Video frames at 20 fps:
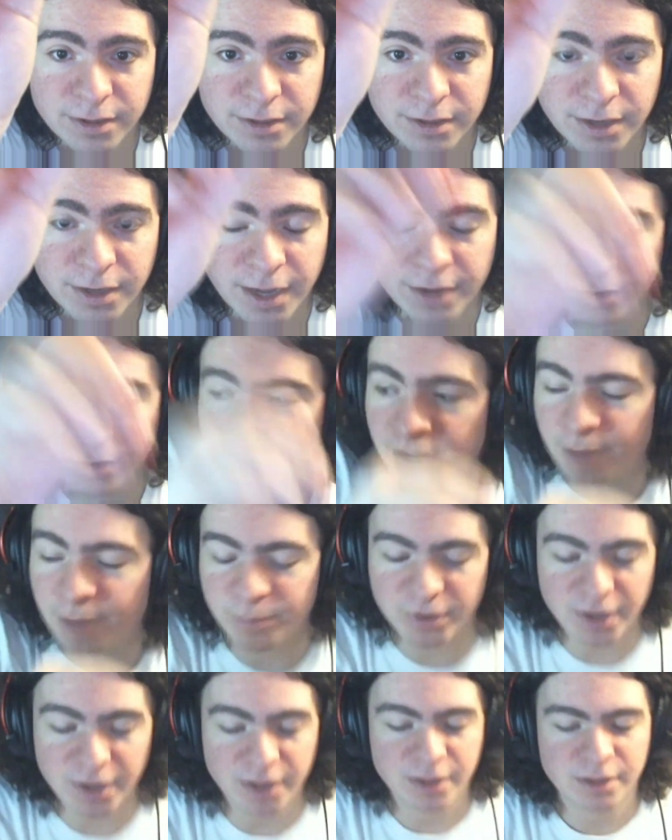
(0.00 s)
I'm
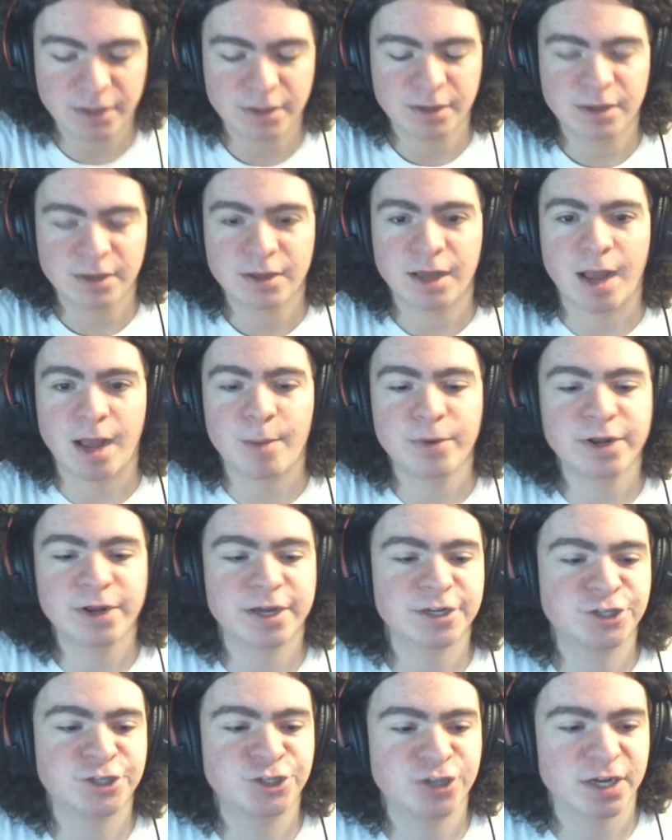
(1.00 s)
gonna
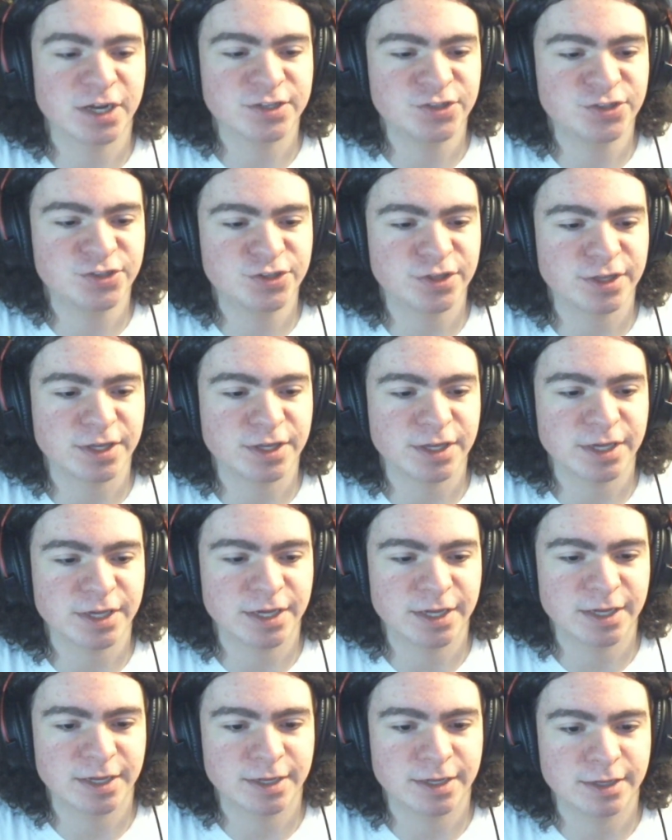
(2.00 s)
adjust
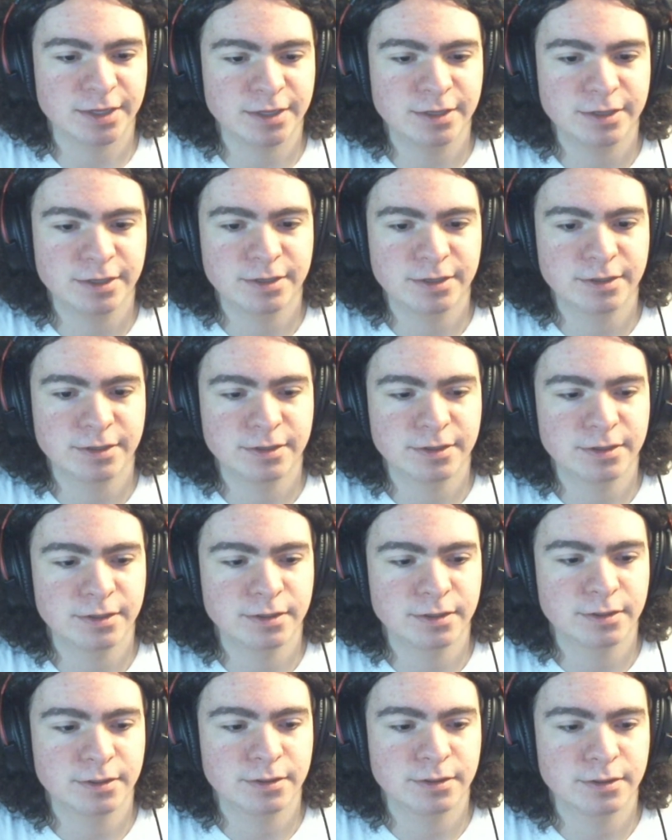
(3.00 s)
the
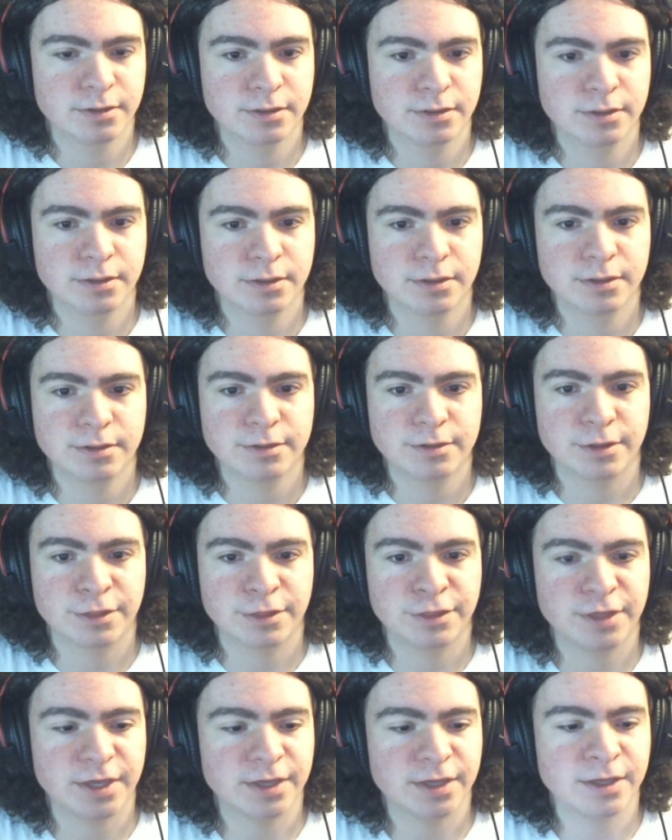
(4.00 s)

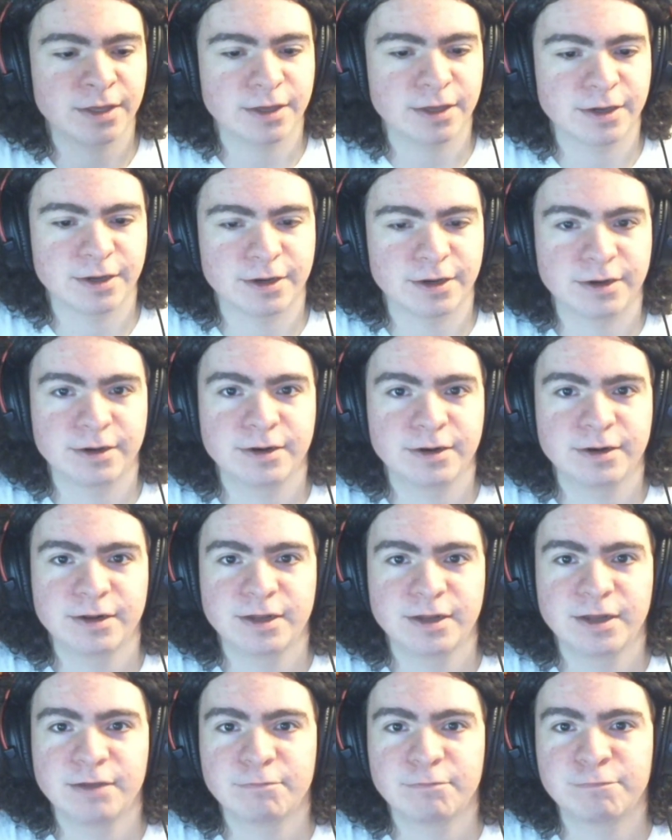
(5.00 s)
thing here.
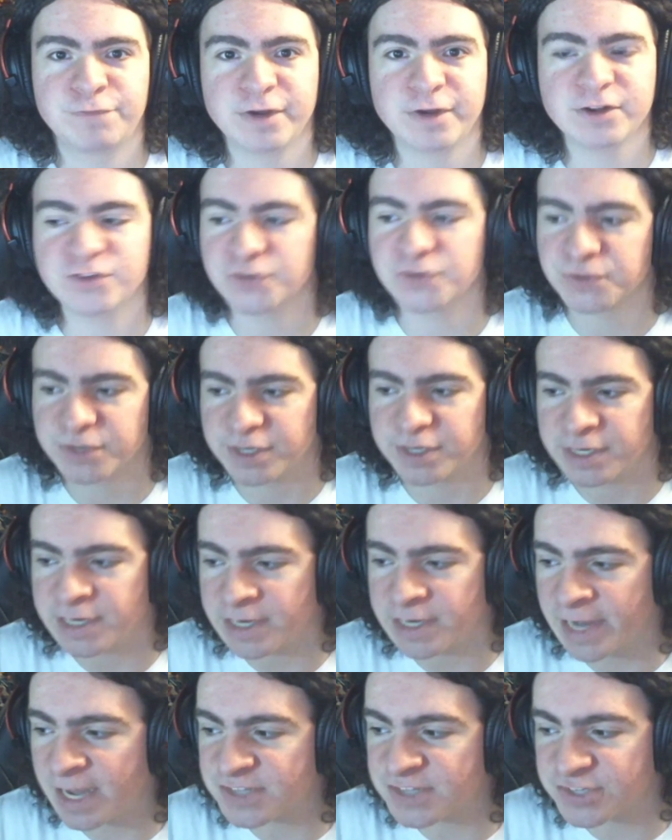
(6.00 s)
Victory,
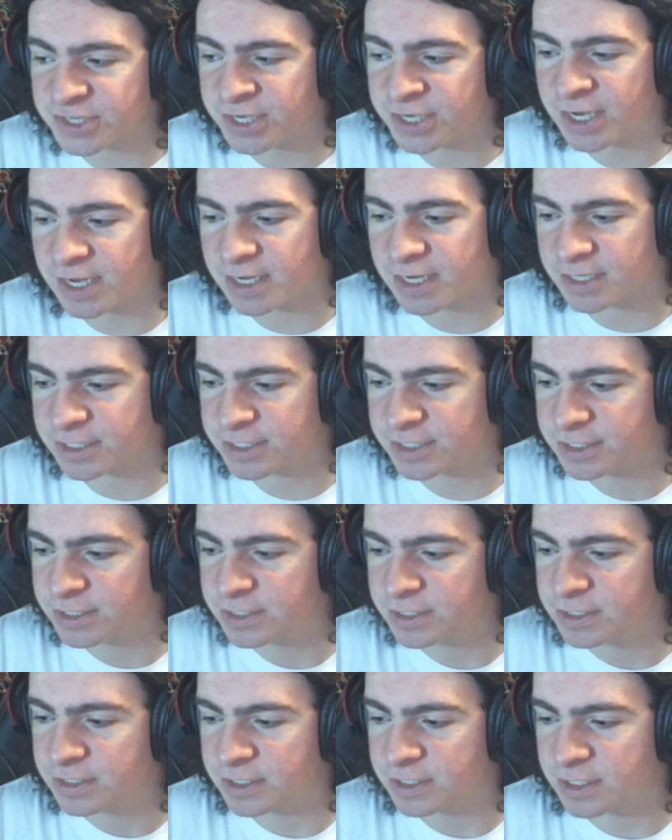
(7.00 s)
he has a cock.
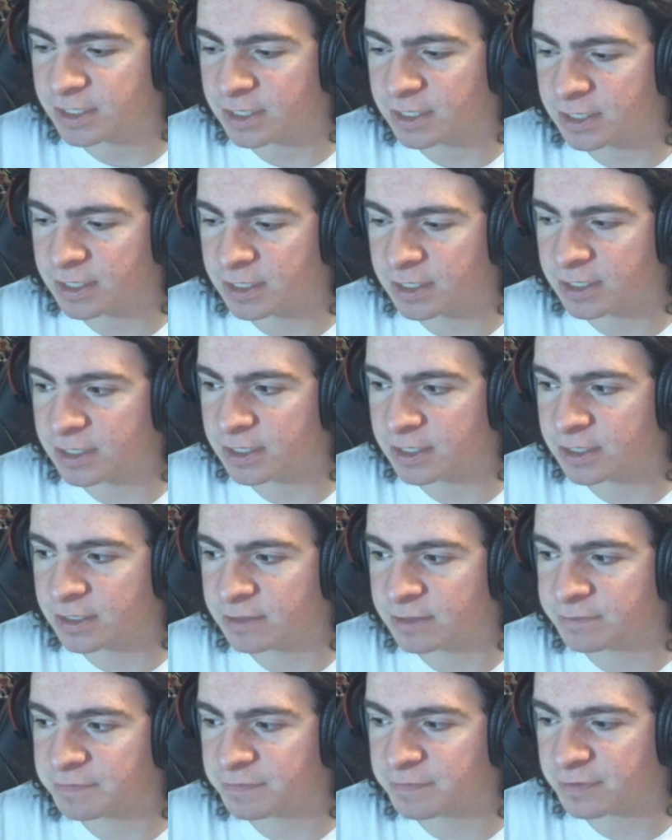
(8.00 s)

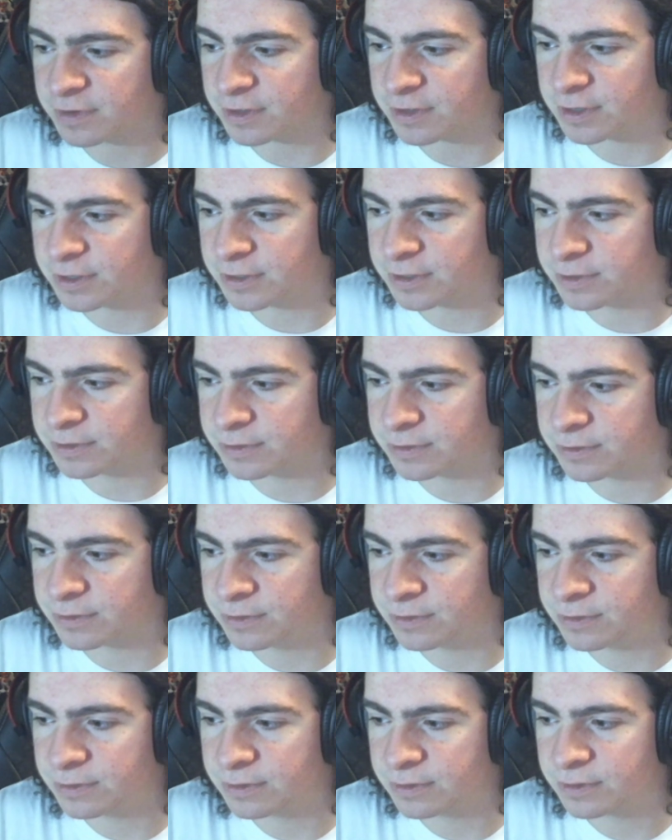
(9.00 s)
Video.
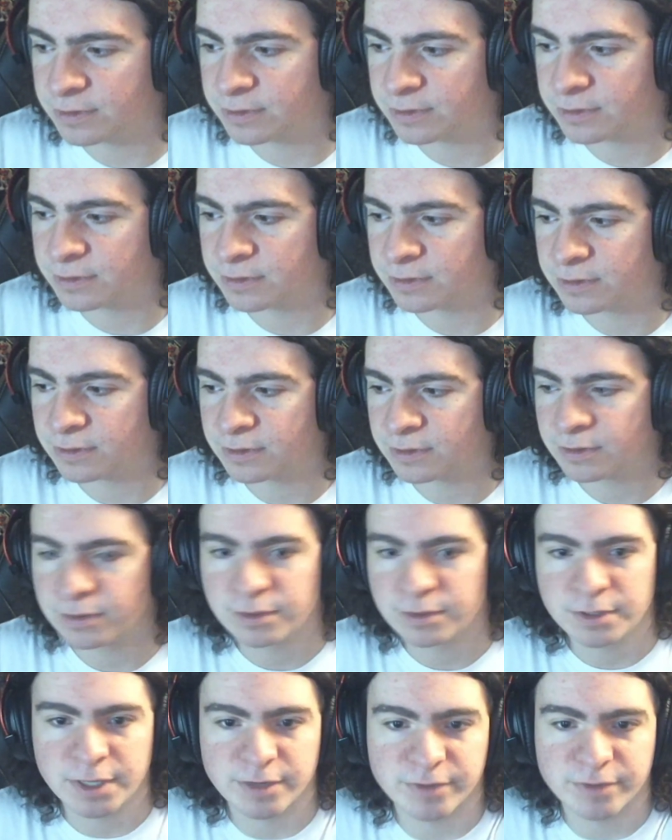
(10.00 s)

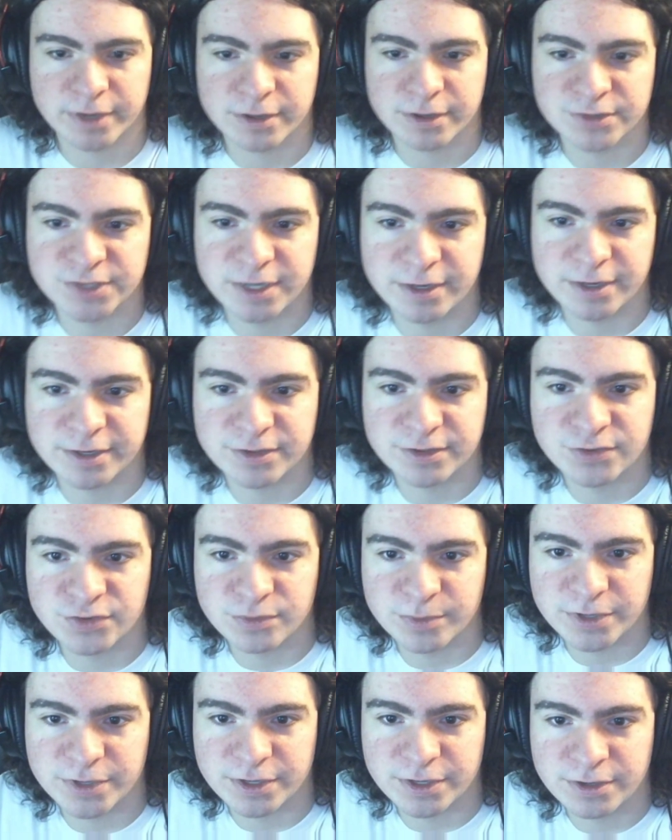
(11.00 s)
Here we go, so now I can
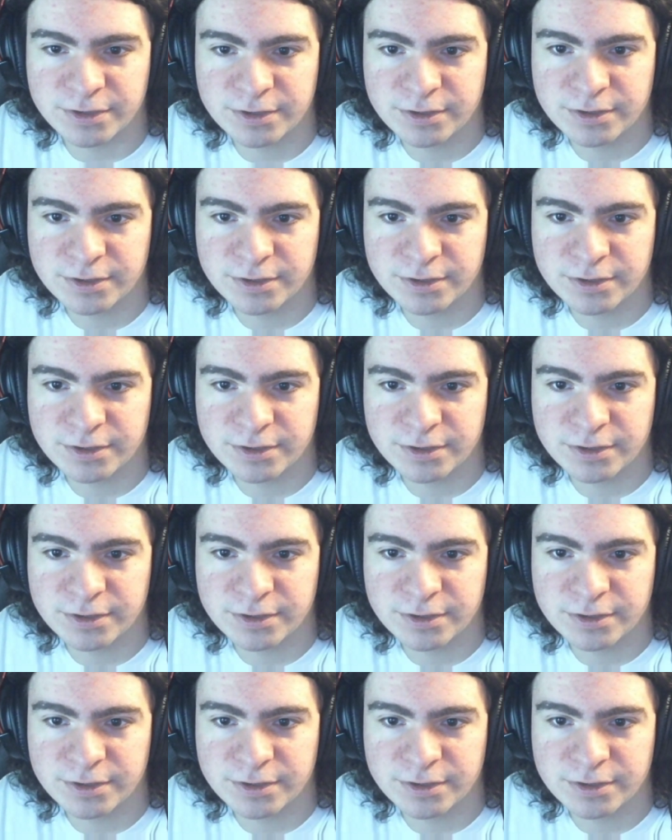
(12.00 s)
zoom in.